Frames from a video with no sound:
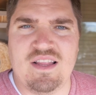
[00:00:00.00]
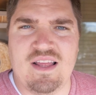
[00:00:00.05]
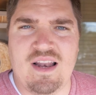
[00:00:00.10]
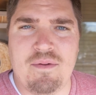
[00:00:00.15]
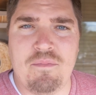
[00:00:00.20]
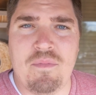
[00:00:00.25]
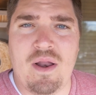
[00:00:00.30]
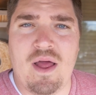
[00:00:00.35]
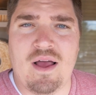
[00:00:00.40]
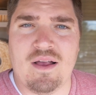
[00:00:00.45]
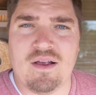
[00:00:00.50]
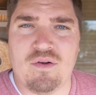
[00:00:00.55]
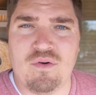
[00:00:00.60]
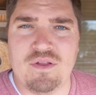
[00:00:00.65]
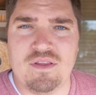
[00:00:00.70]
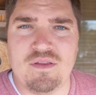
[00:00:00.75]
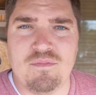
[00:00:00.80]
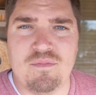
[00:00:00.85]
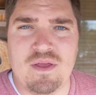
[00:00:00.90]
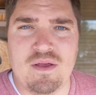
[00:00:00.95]
that I'm not
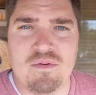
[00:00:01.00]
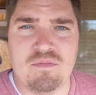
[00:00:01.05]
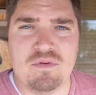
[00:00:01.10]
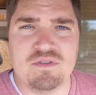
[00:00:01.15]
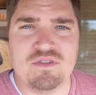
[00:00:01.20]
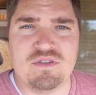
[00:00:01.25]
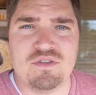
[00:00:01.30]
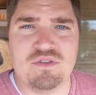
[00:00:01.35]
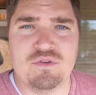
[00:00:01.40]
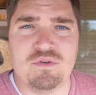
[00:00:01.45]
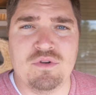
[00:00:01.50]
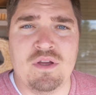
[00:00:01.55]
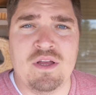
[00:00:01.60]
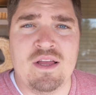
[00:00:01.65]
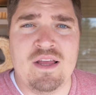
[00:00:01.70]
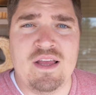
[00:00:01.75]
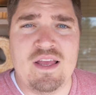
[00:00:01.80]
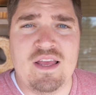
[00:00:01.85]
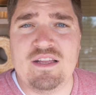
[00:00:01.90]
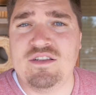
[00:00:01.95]
going to be able to
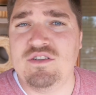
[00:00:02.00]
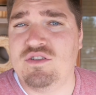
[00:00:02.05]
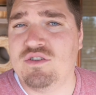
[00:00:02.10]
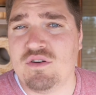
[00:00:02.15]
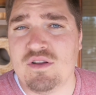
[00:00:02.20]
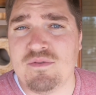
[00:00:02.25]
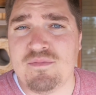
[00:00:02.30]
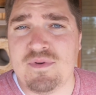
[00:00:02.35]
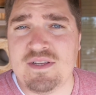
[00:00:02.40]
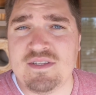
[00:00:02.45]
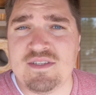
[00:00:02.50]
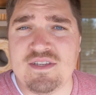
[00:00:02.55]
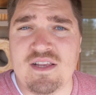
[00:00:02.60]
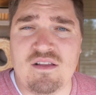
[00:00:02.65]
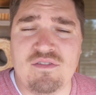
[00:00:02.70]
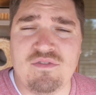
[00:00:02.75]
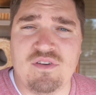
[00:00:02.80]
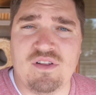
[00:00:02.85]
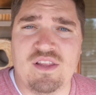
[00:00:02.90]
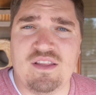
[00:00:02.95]
enjoy
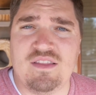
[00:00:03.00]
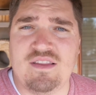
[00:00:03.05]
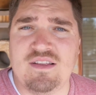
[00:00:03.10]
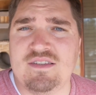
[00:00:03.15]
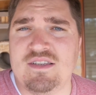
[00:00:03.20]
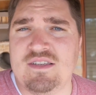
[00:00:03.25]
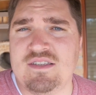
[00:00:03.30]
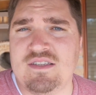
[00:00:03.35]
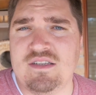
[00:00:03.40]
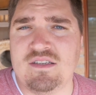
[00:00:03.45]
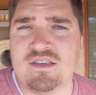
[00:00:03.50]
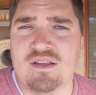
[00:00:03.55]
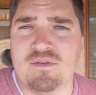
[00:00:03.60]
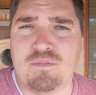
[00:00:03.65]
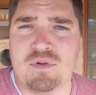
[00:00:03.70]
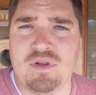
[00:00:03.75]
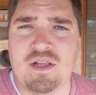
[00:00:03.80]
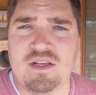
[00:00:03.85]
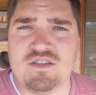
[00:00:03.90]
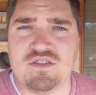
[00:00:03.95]
myself, or that this isn't a
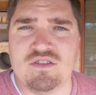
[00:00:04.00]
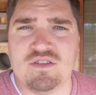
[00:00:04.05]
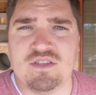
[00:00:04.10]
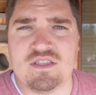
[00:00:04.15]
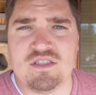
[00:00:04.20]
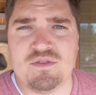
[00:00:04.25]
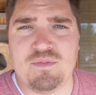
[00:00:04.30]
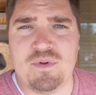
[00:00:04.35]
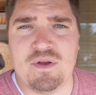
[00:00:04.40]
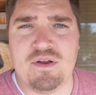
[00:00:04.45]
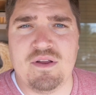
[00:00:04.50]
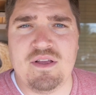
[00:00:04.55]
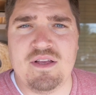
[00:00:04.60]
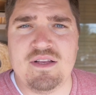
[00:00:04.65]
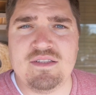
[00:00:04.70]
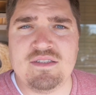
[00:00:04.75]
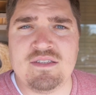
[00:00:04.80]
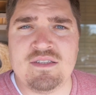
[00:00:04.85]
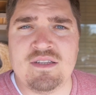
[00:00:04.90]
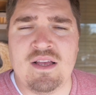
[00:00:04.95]
pleasure
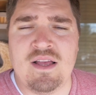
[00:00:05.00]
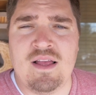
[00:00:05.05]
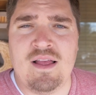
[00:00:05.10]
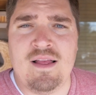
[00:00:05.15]
experience.